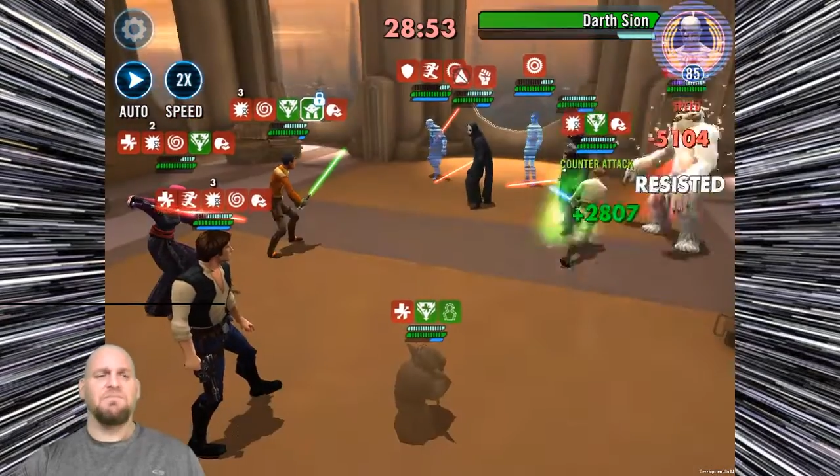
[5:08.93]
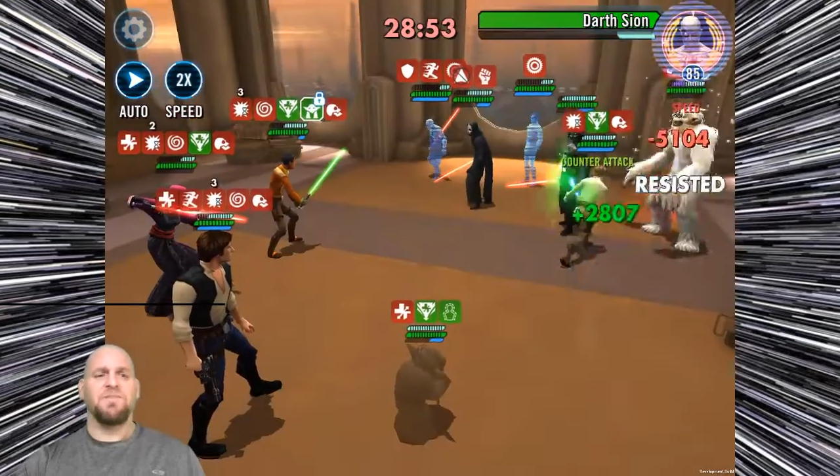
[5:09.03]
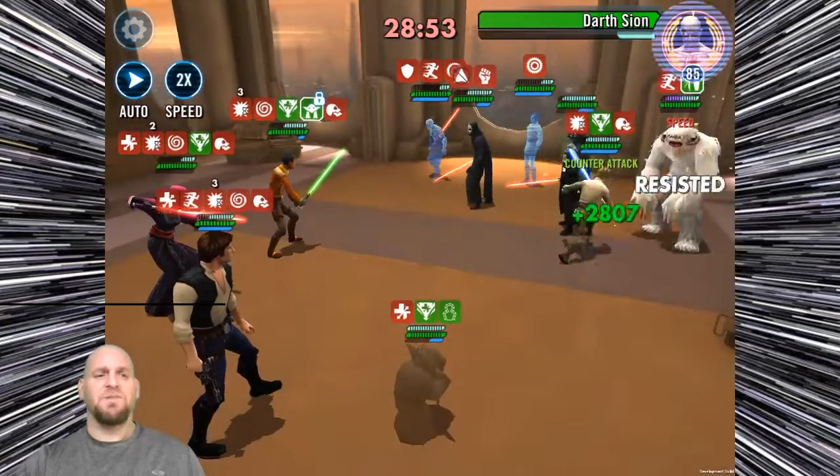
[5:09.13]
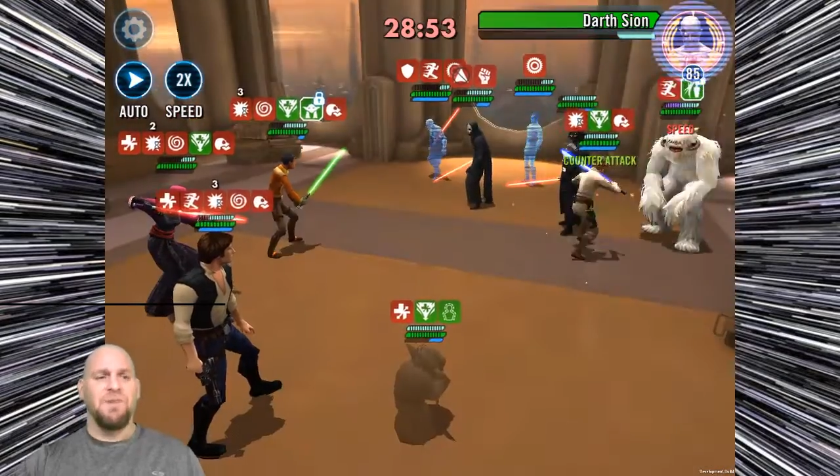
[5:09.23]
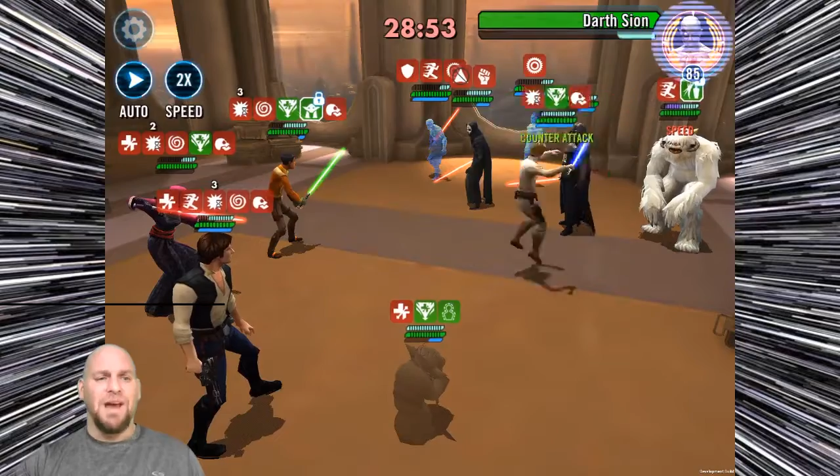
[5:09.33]

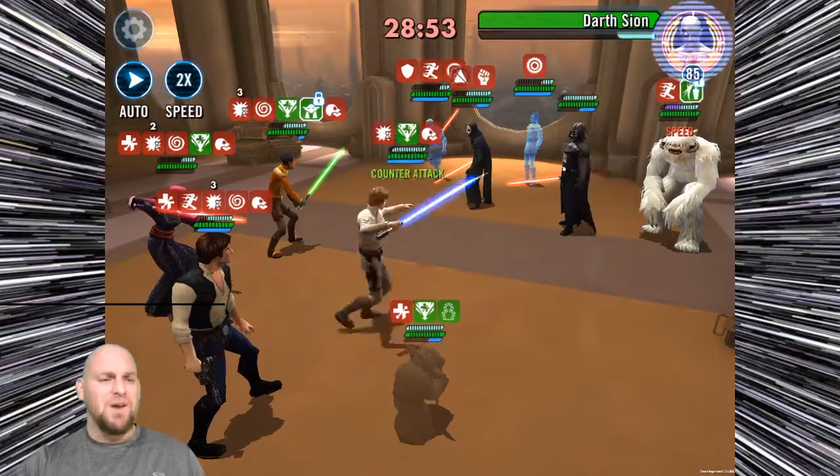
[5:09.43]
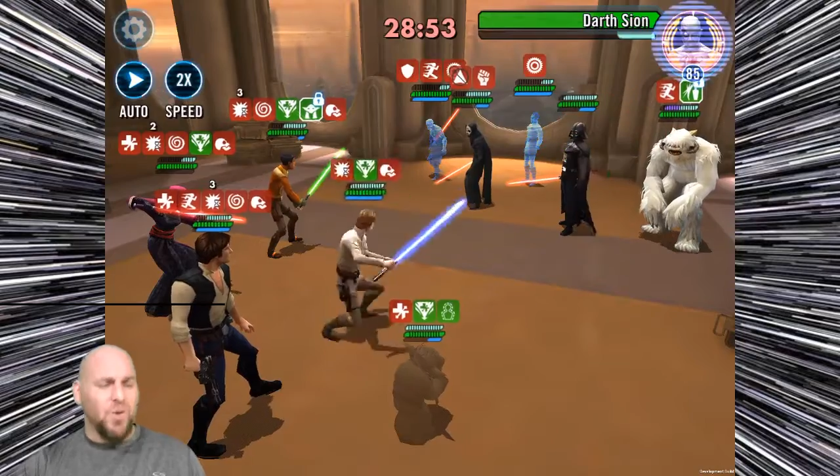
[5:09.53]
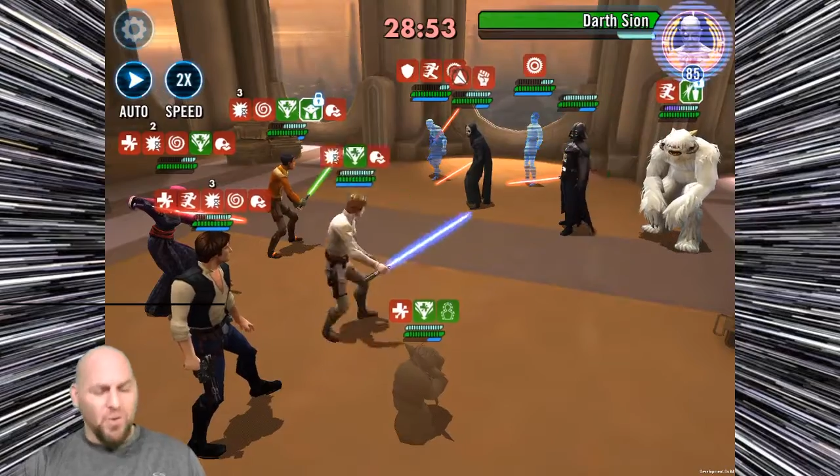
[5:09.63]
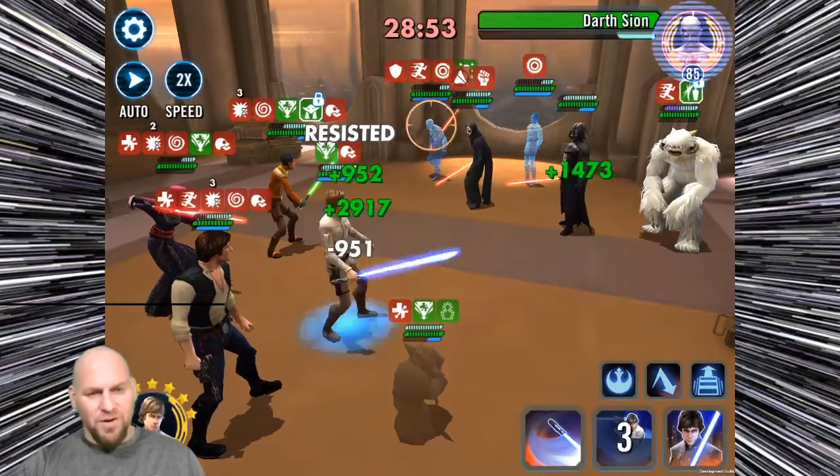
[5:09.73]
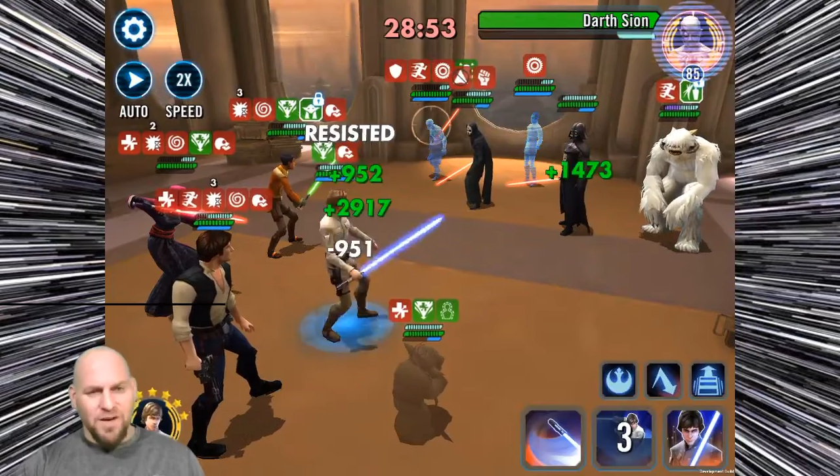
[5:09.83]
the
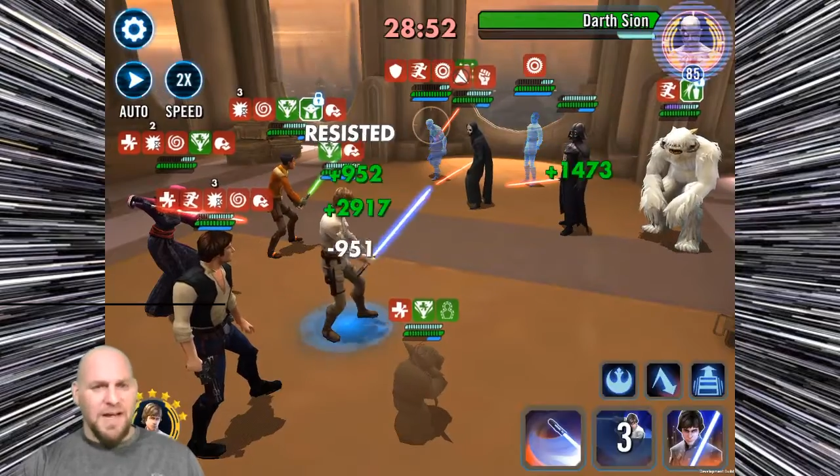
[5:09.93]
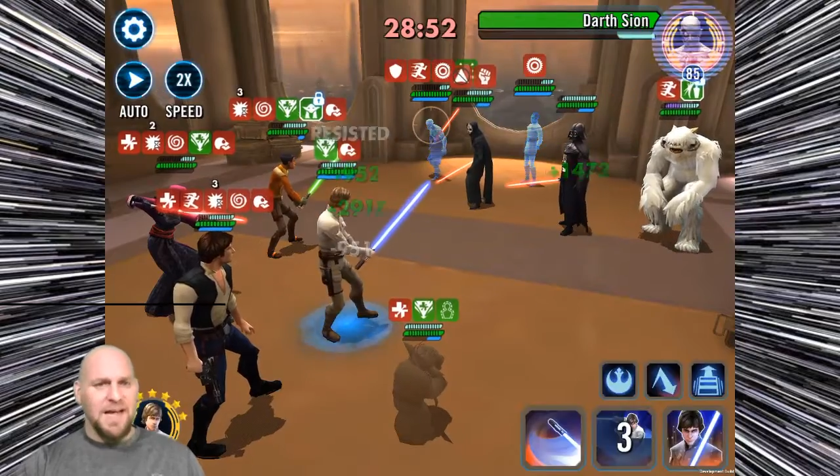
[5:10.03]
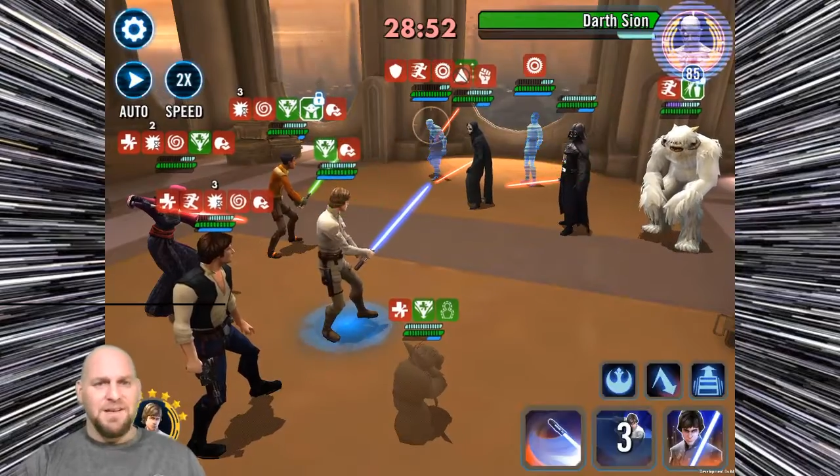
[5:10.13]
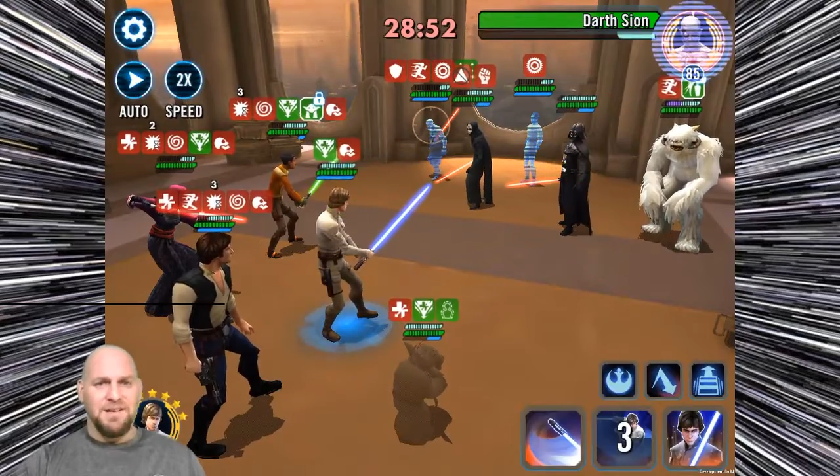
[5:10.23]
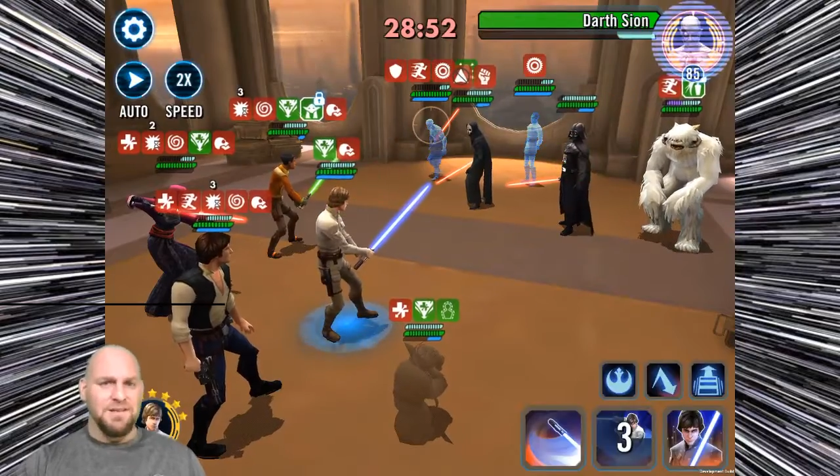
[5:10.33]
Rancor
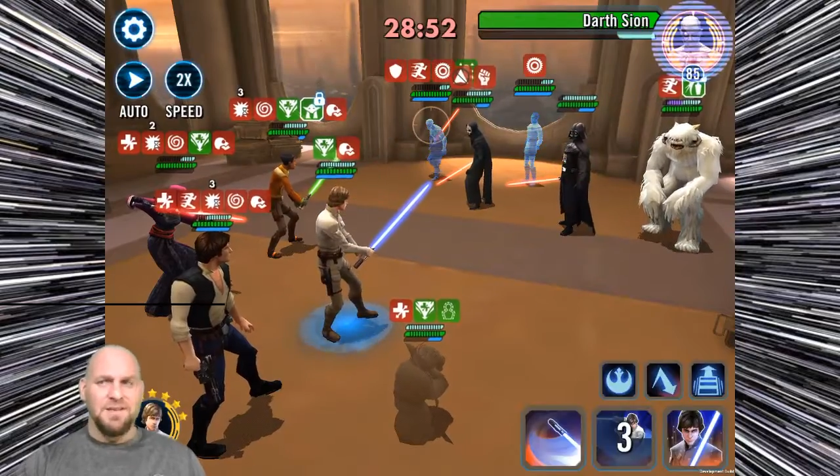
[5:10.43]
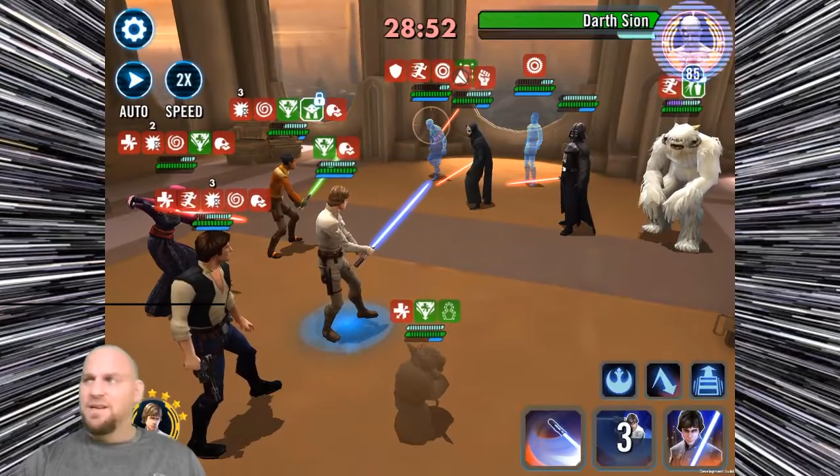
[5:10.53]
and